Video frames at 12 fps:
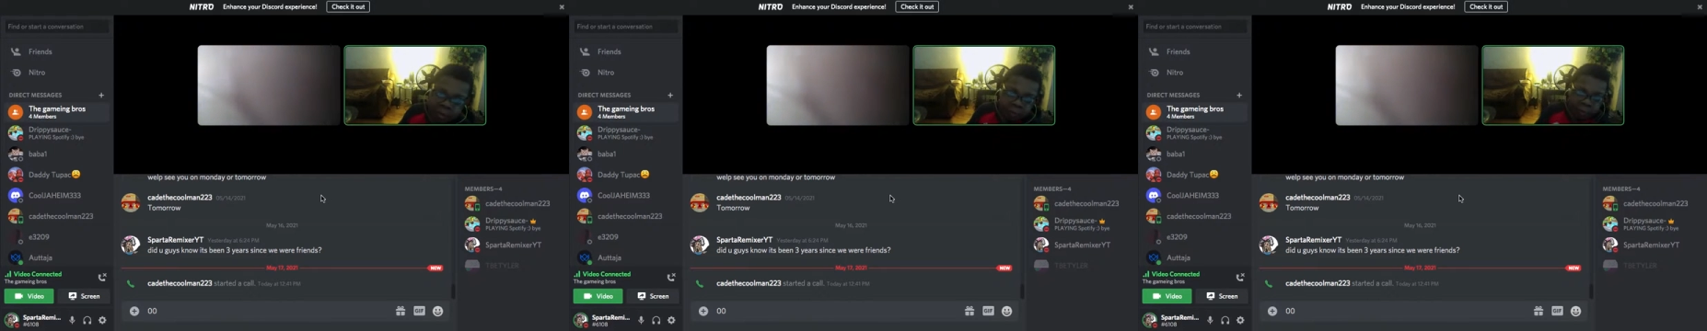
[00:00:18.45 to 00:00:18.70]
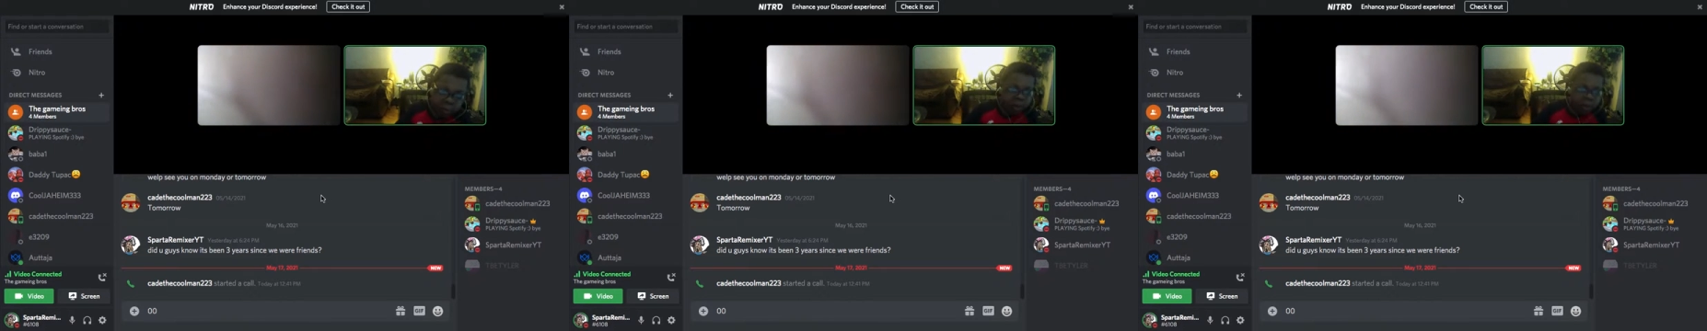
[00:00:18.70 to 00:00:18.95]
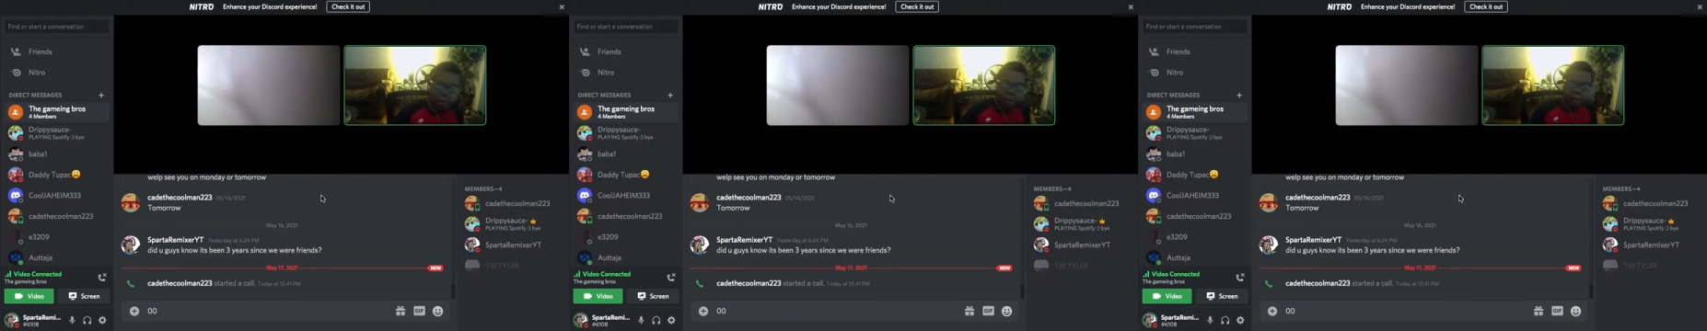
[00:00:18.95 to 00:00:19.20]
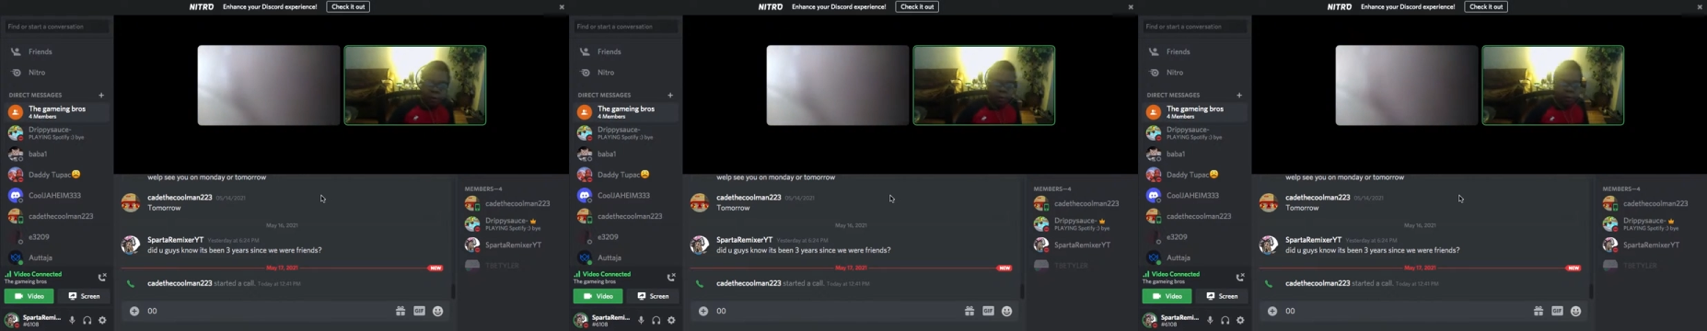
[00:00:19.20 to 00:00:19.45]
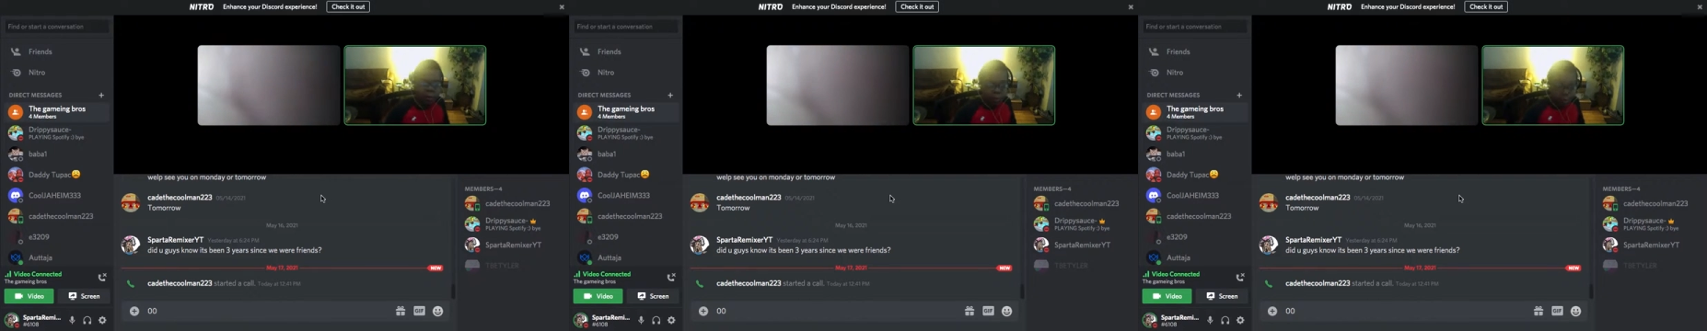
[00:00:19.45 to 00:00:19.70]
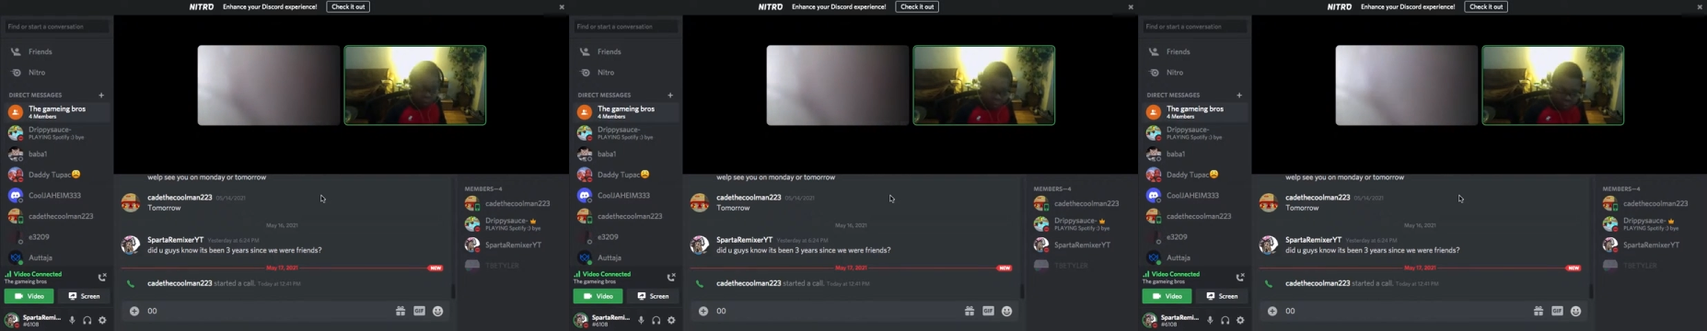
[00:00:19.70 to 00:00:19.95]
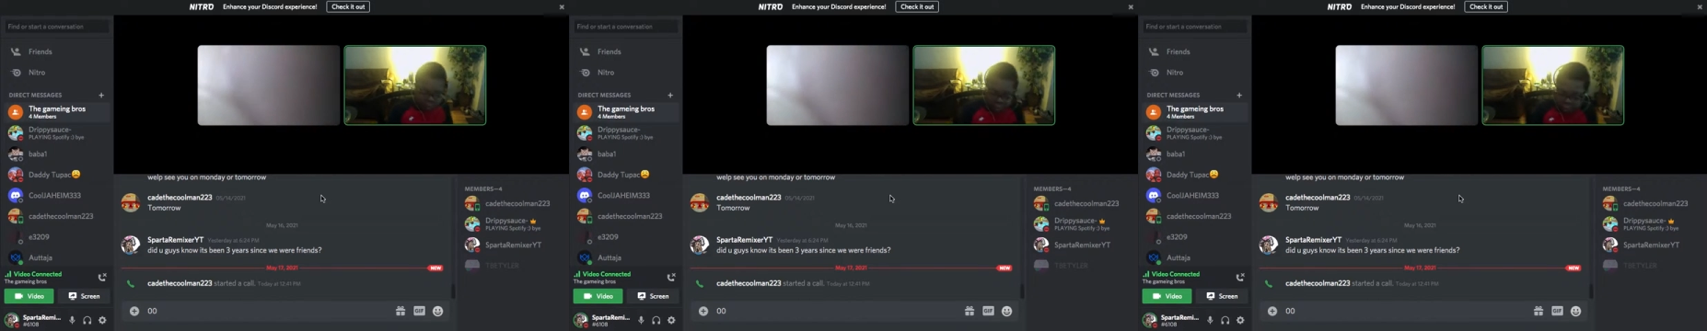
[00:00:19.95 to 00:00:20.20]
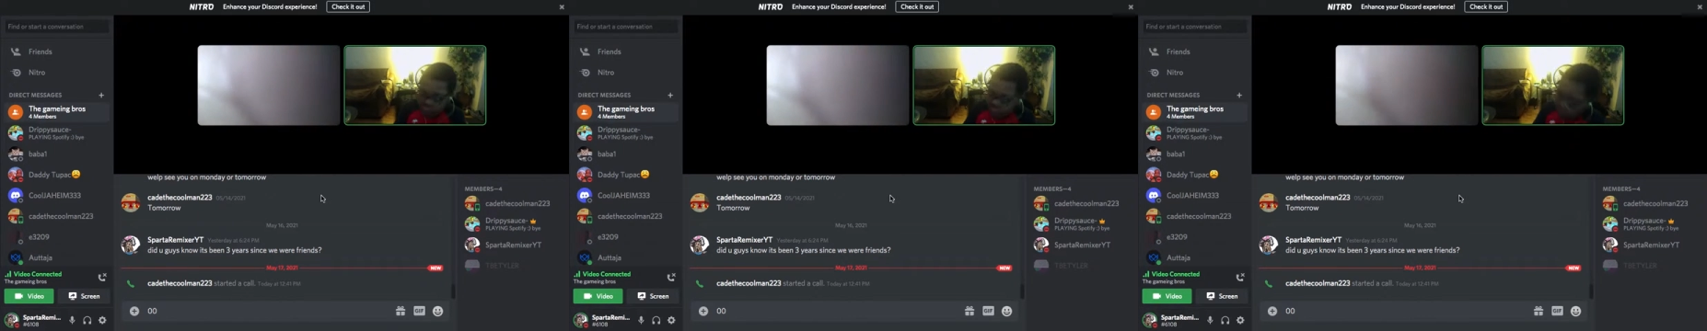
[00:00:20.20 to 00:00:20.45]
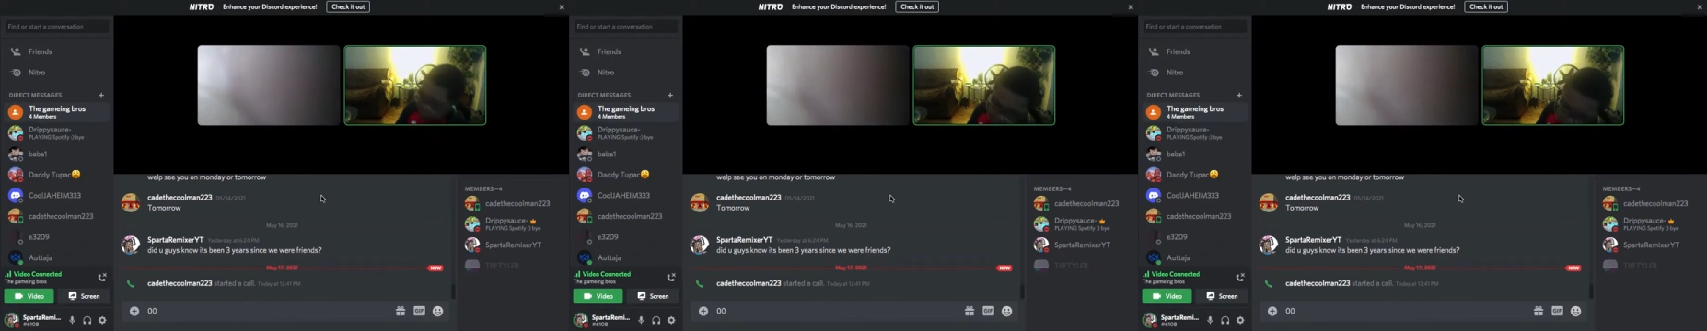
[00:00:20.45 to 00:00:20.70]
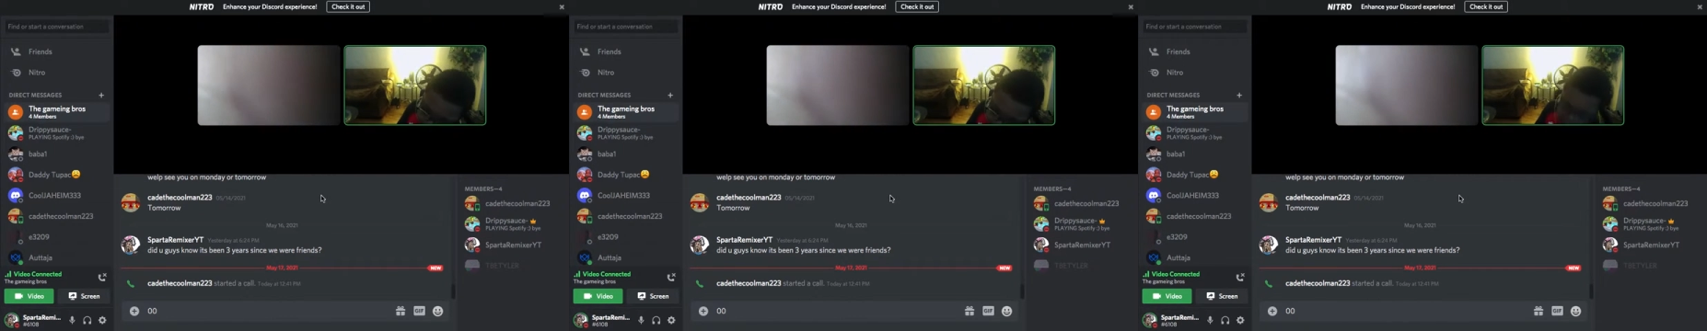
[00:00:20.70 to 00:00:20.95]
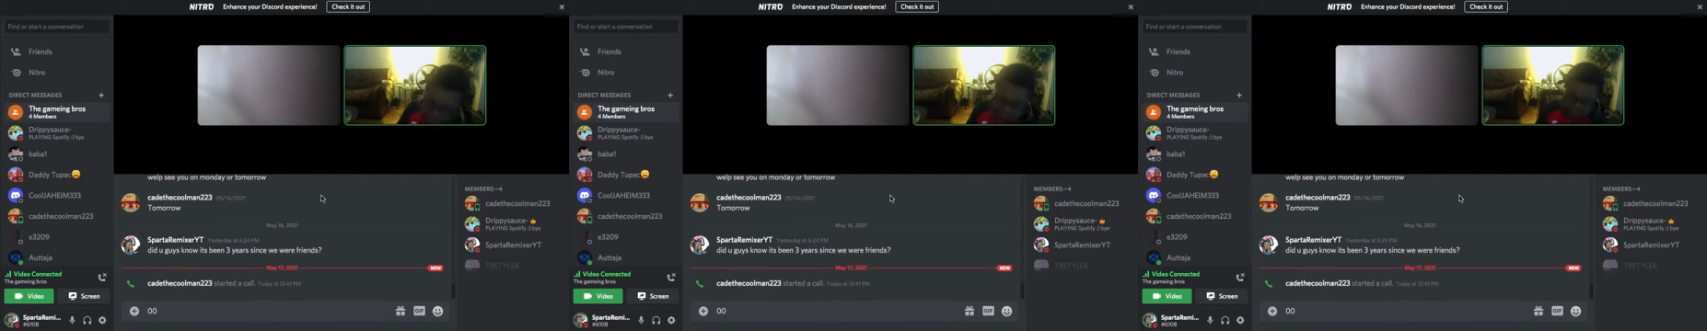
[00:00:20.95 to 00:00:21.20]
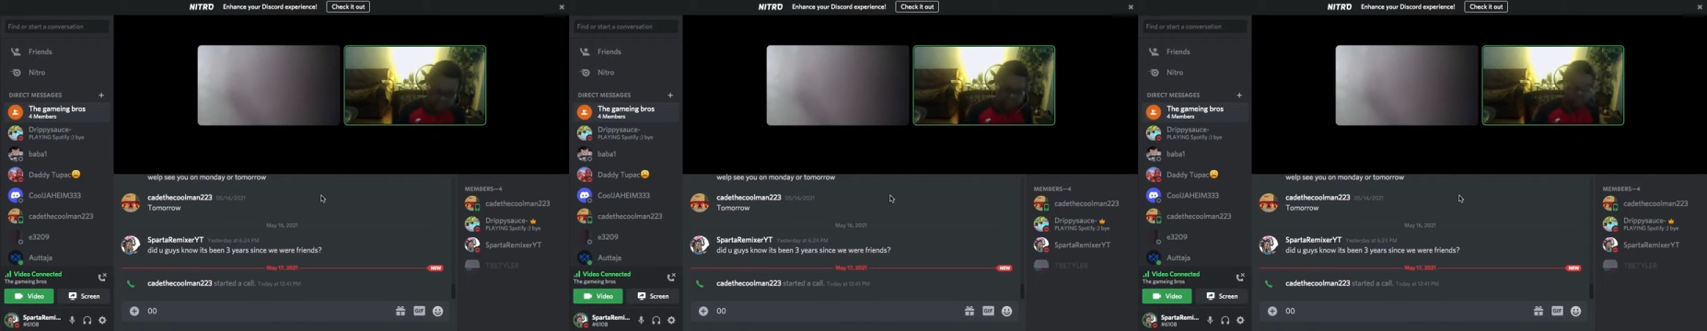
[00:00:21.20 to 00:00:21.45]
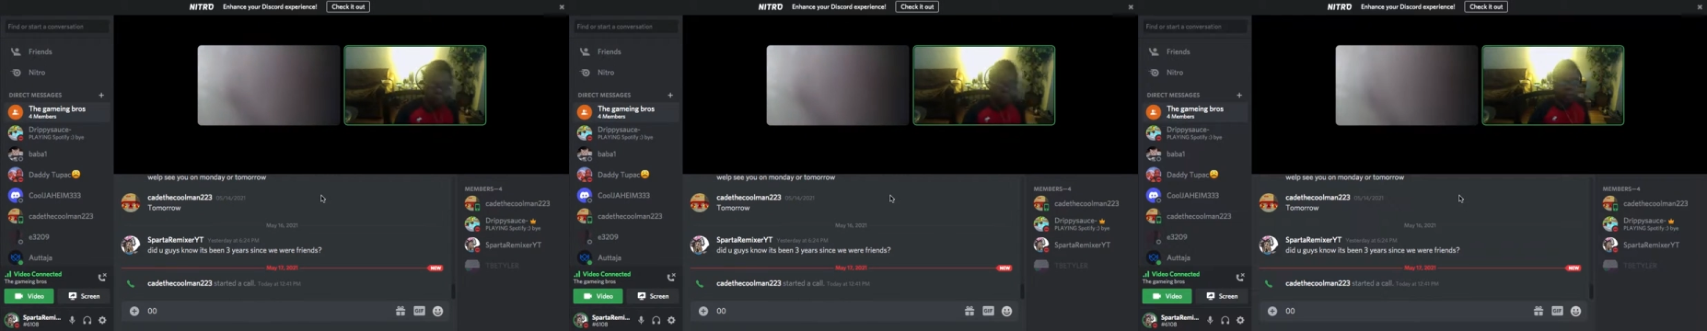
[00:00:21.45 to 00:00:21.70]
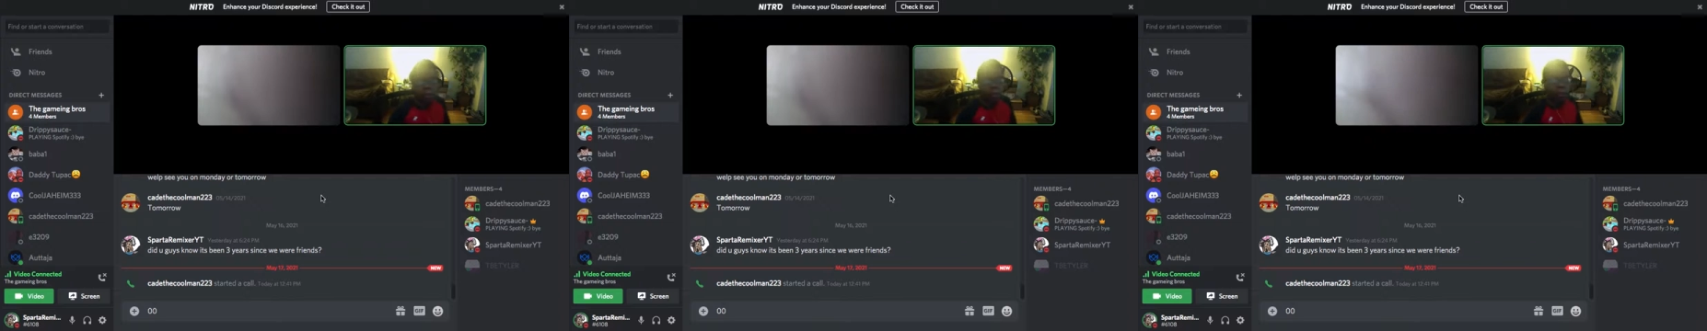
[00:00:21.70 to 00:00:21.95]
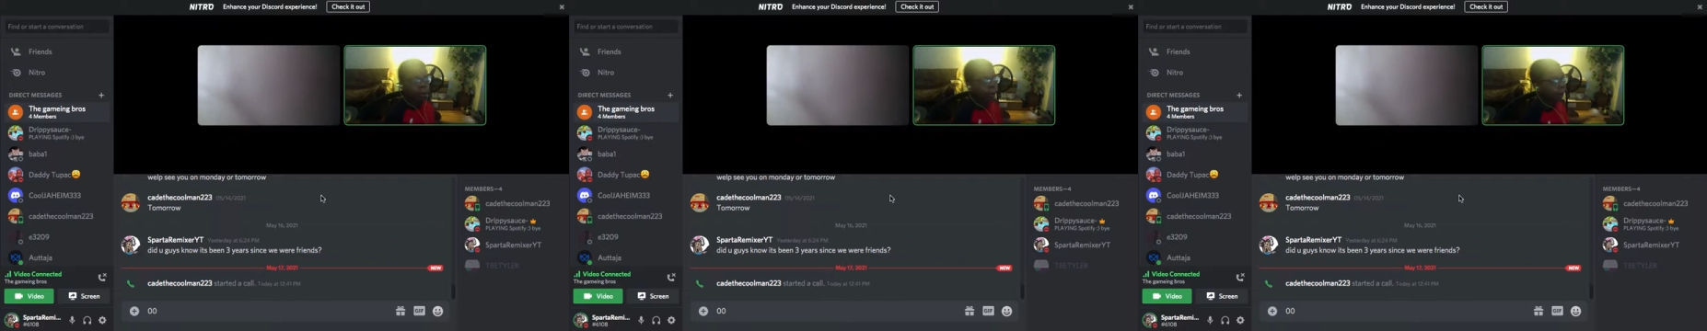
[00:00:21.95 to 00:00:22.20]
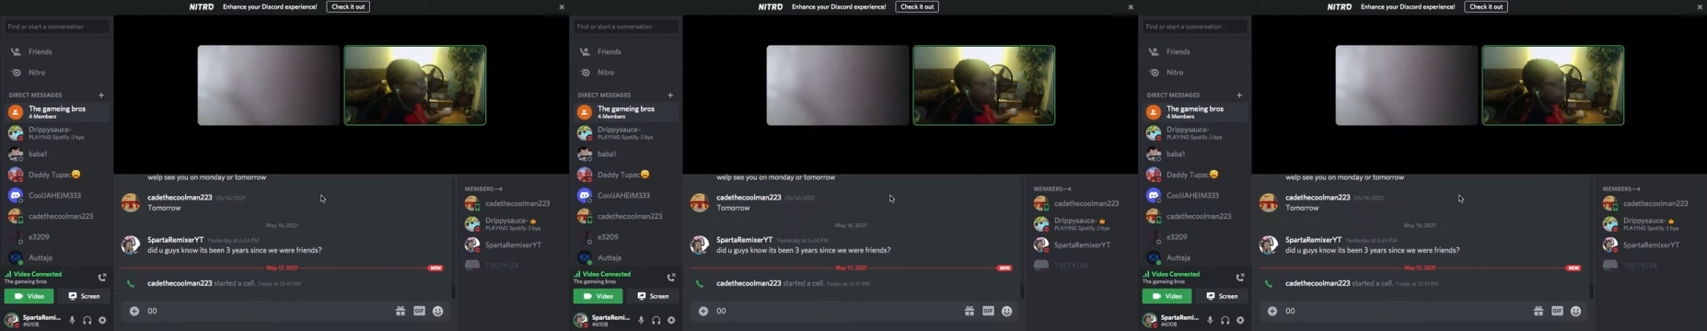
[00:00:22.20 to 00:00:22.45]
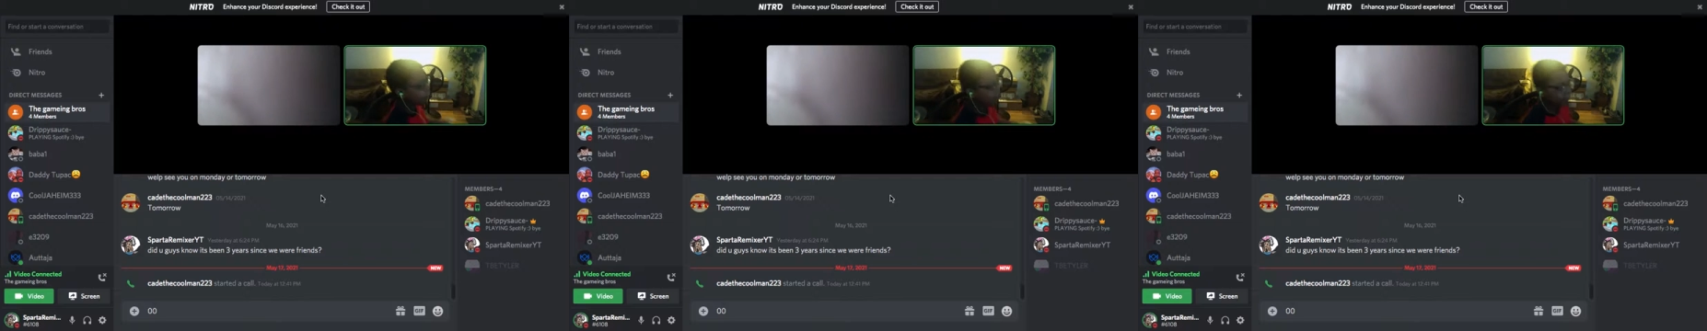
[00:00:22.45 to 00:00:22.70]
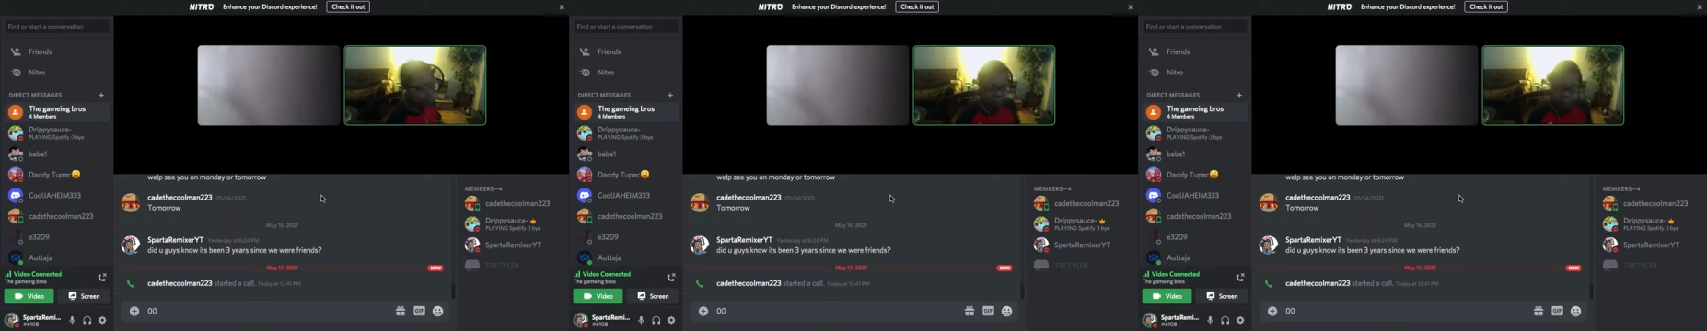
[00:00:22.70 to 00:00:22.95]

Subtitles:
Nobody's mouth can be seen.